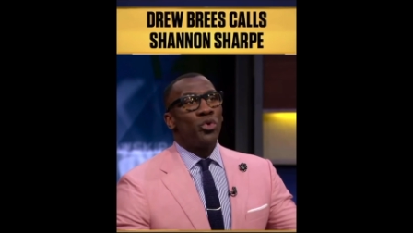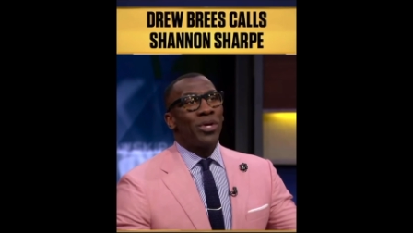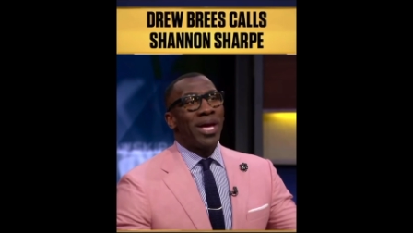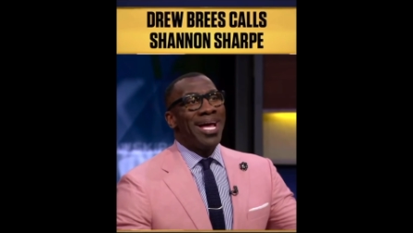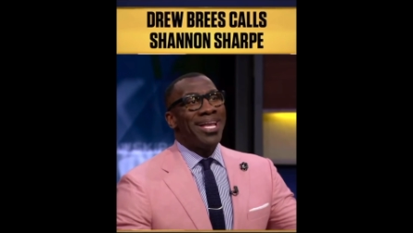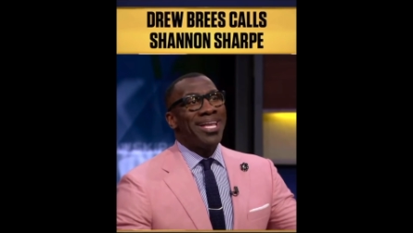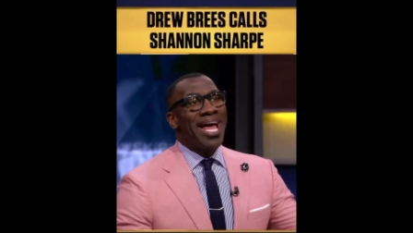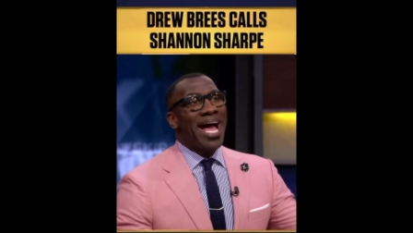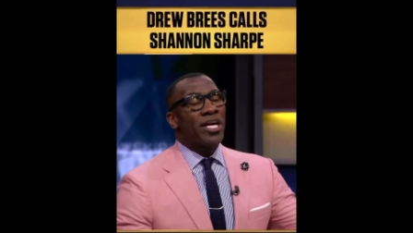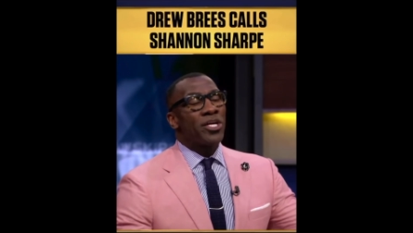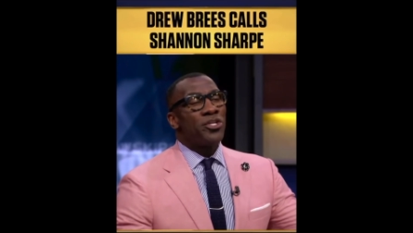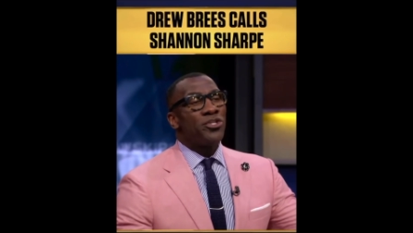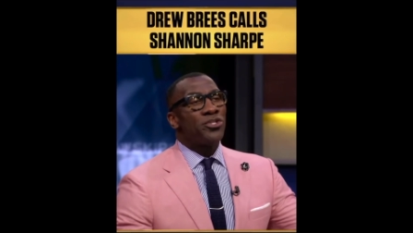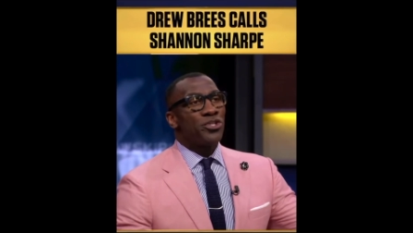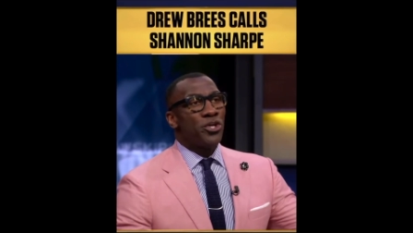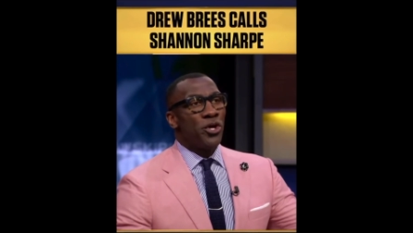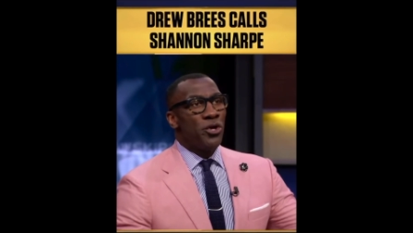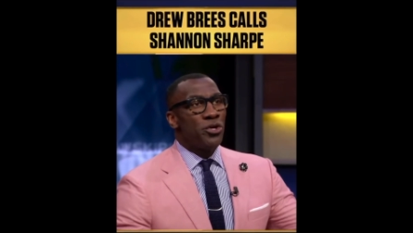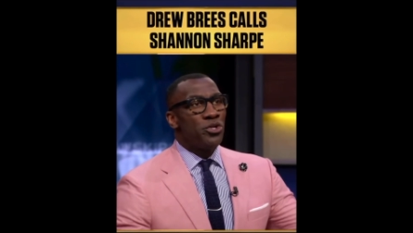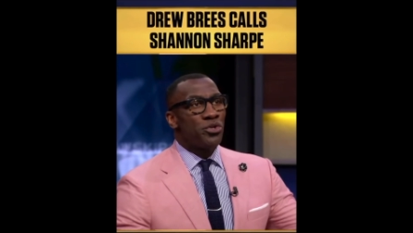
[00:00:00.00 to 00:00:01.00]
cannot
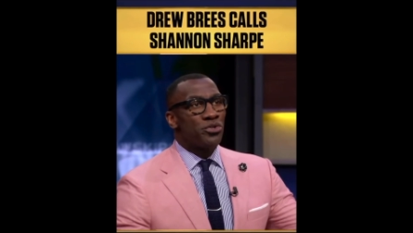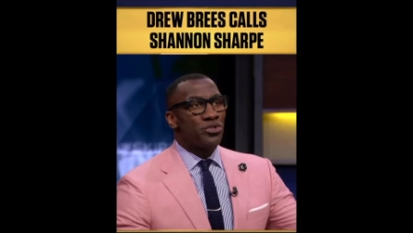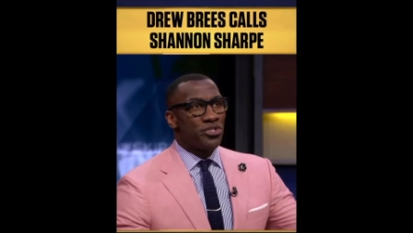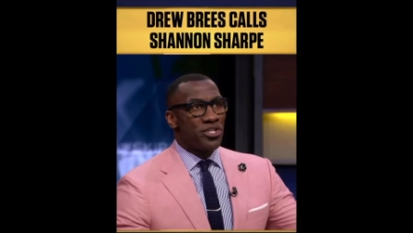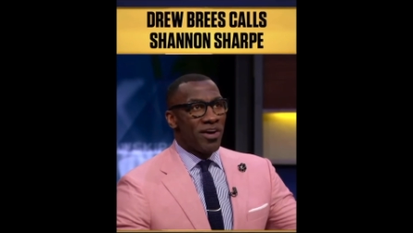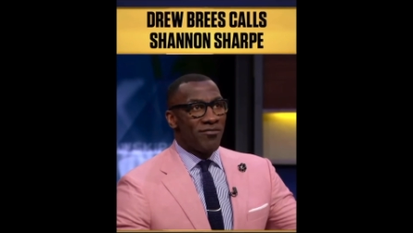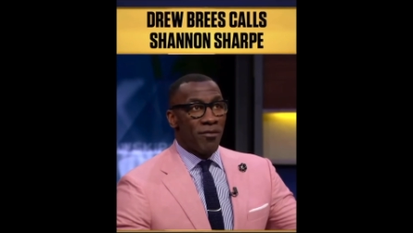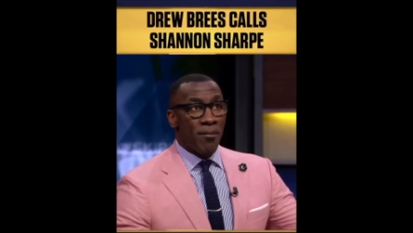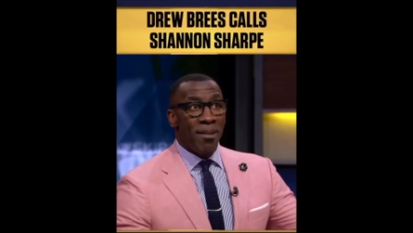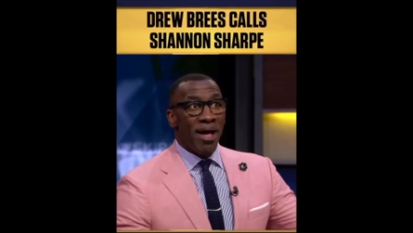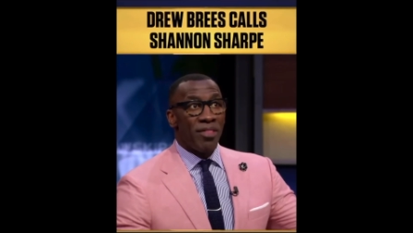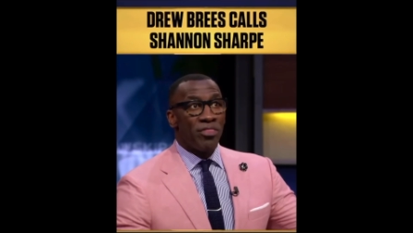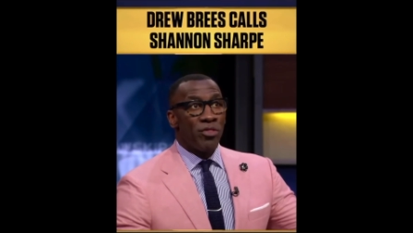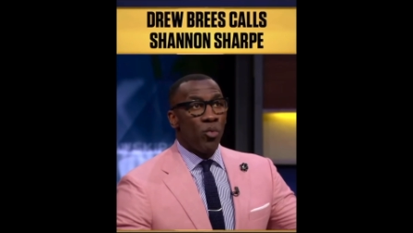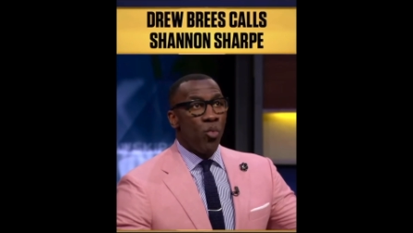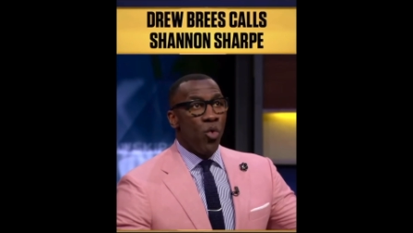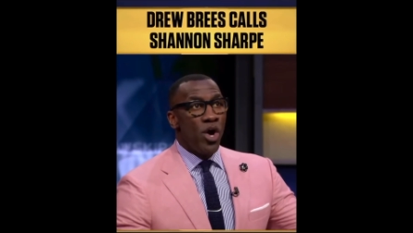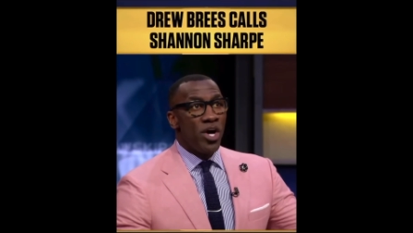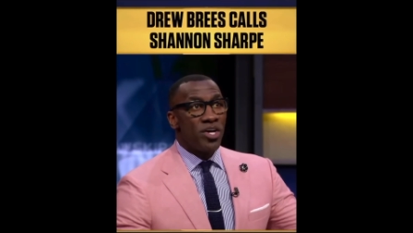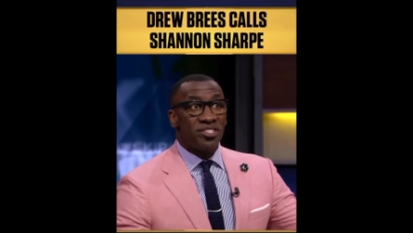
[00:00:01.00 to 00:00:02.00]
concern yourself about the
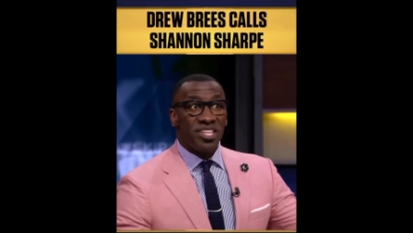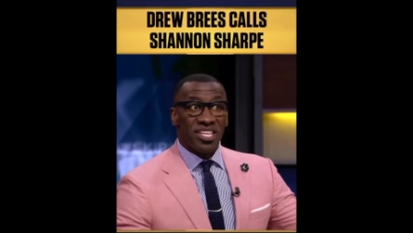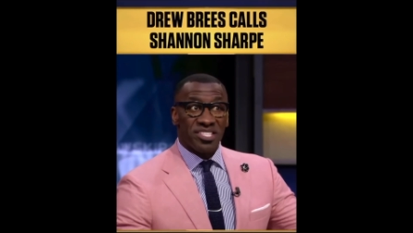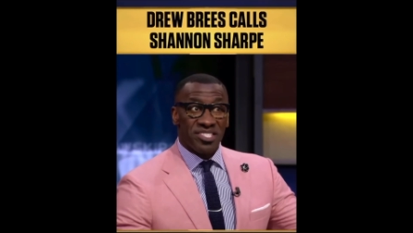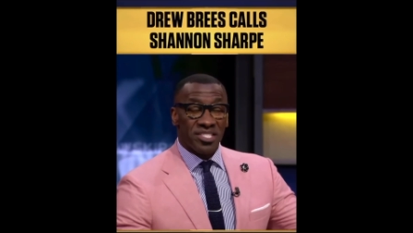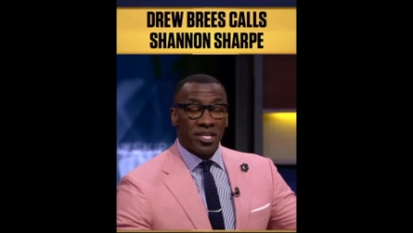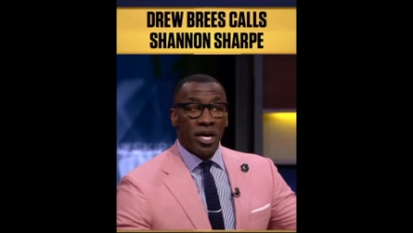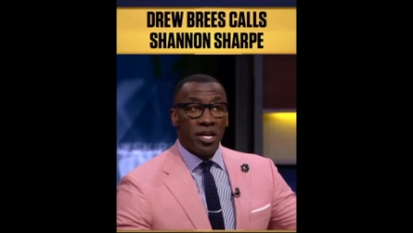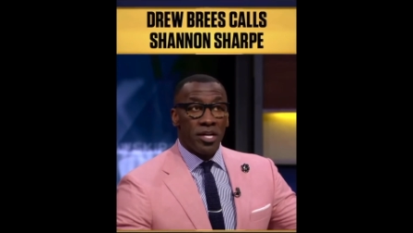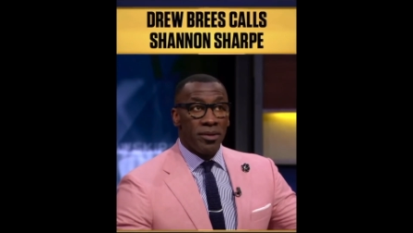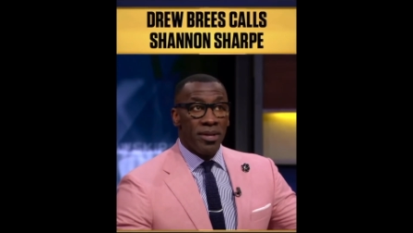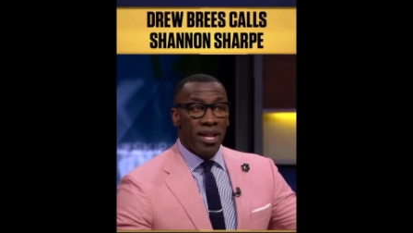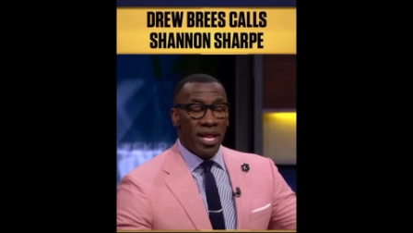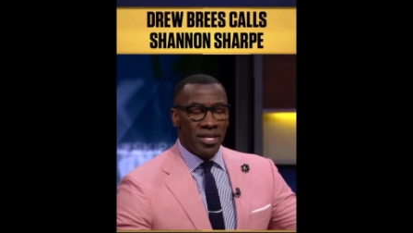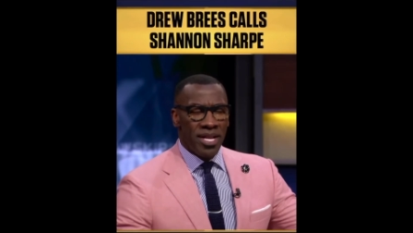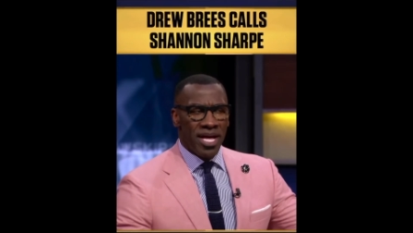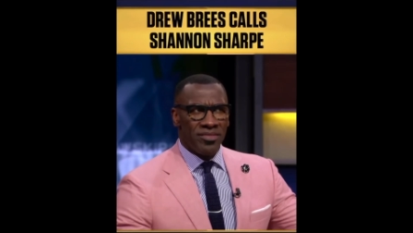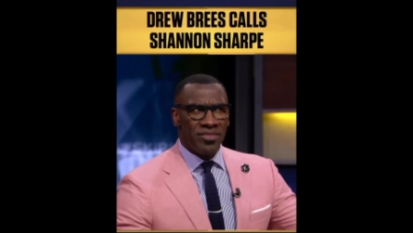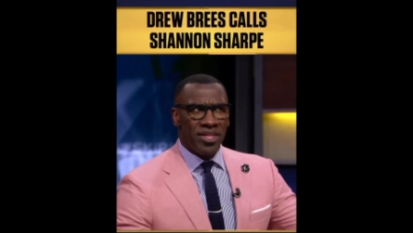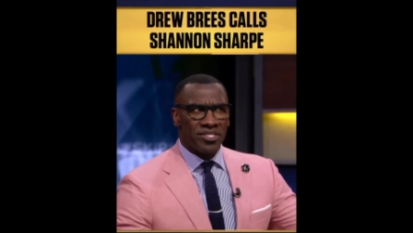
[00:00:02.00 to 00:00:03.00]
ones
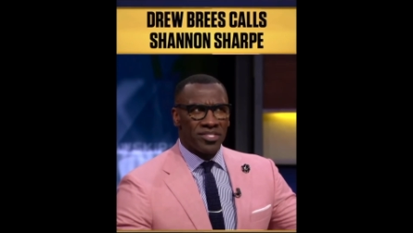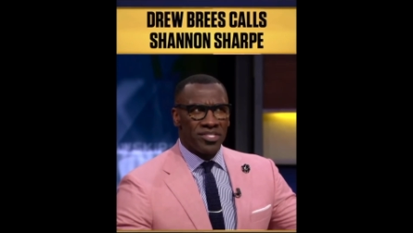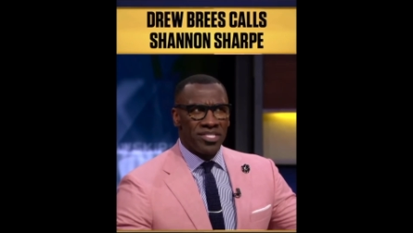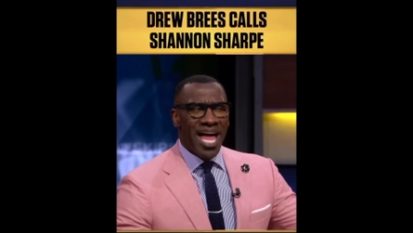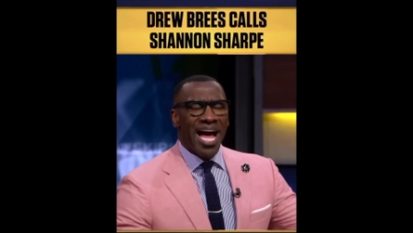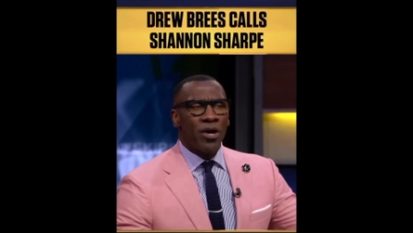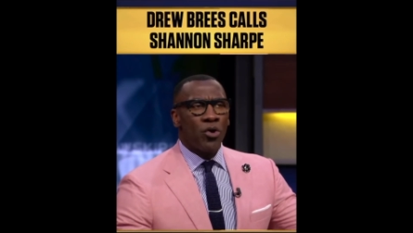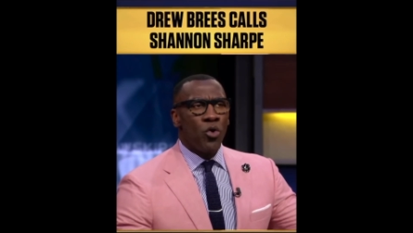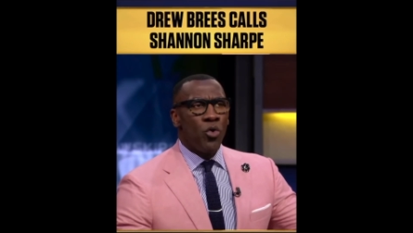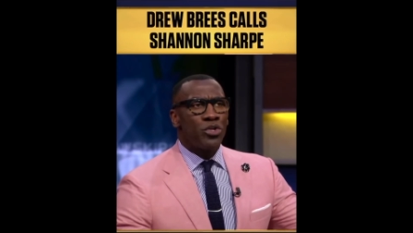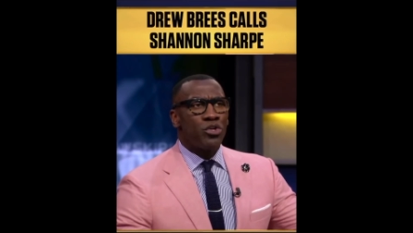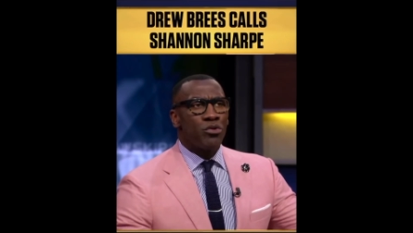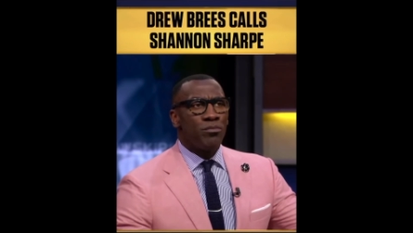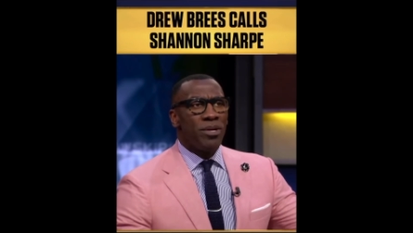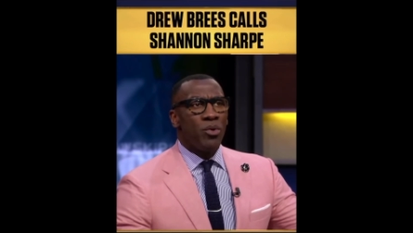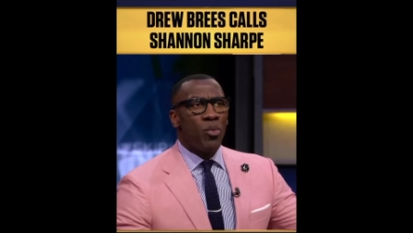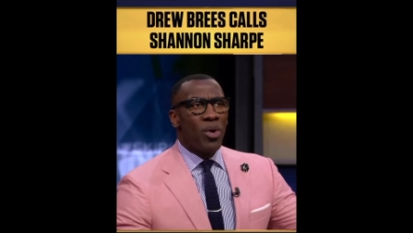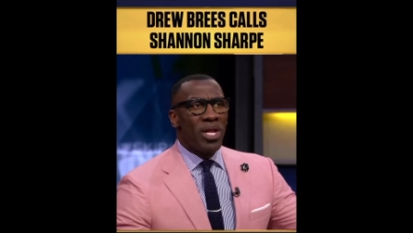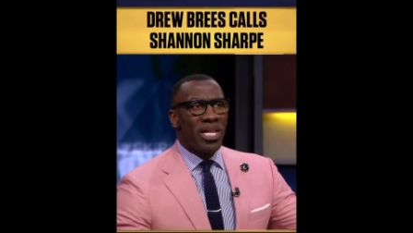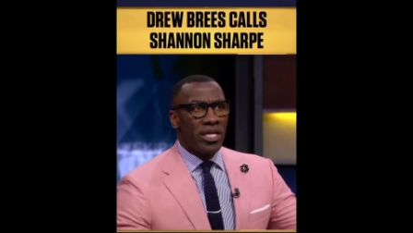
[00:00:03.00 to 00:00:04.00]
that's not going to
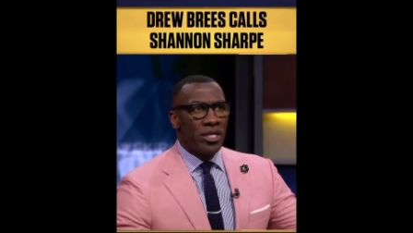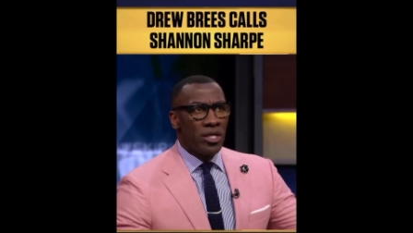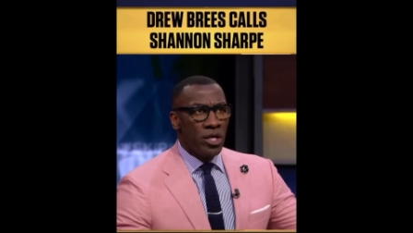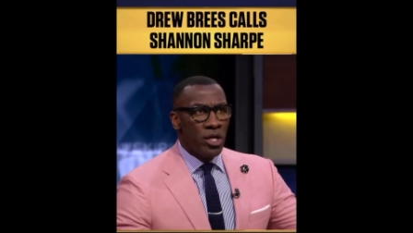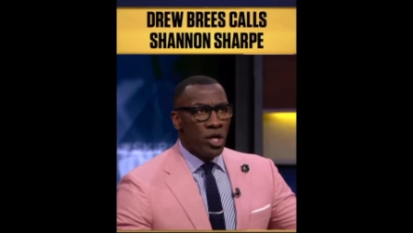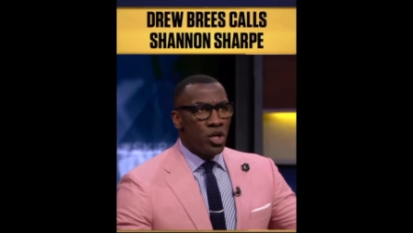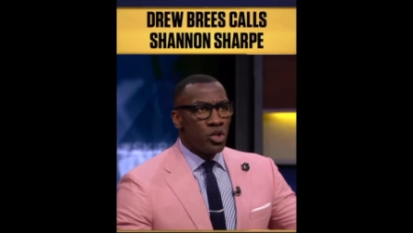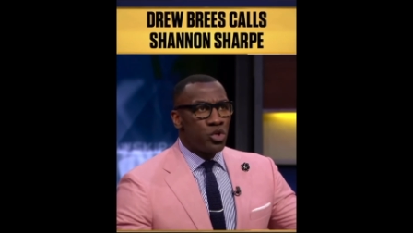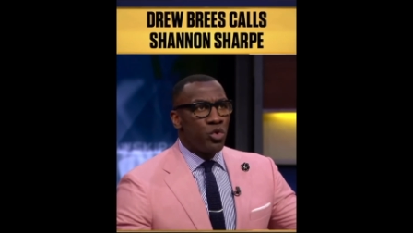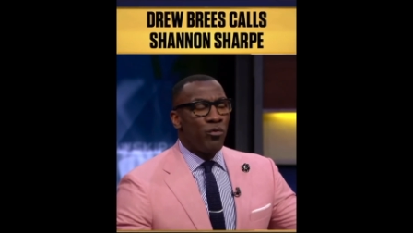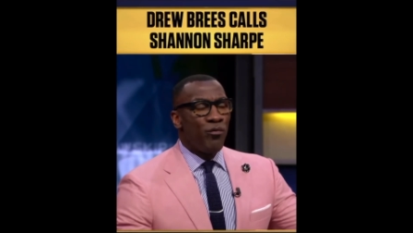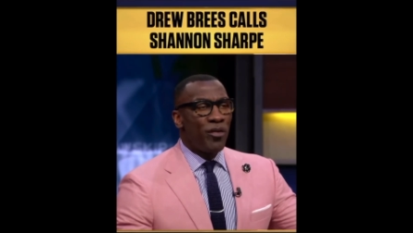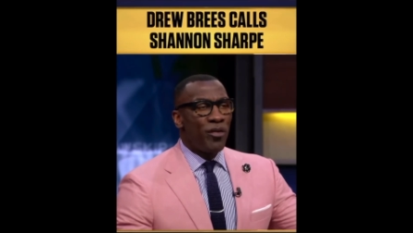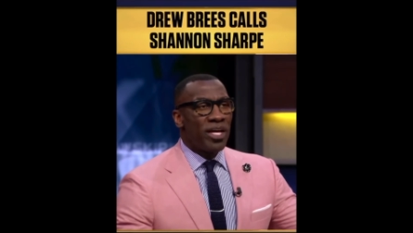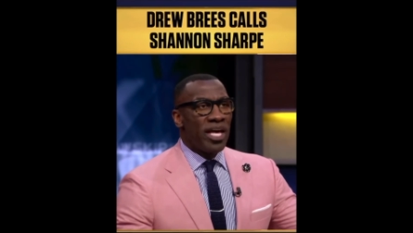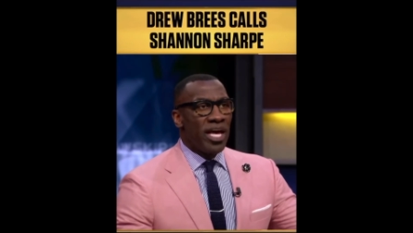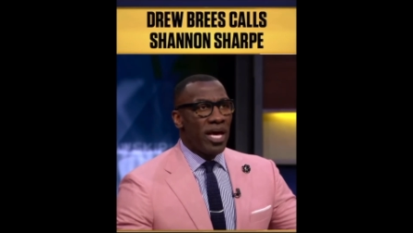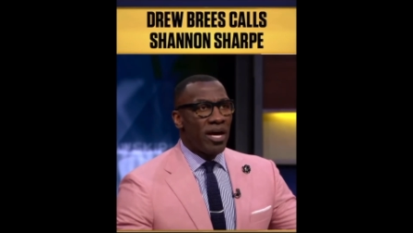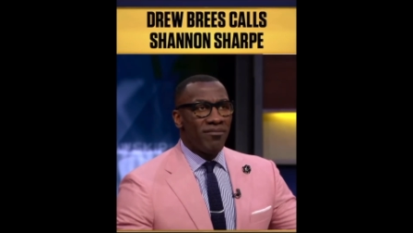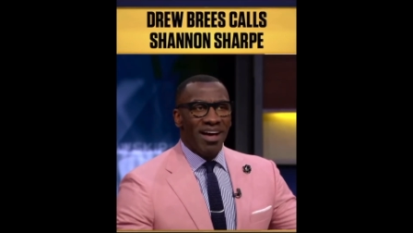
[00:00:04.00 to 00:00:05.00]
be willing to
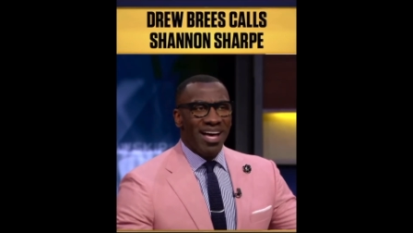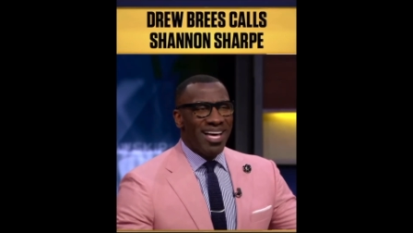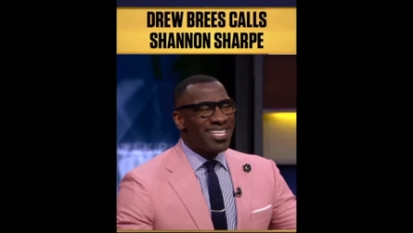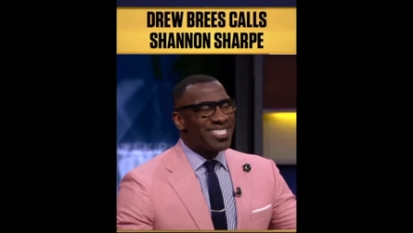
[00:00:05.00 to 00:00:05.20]
forgive.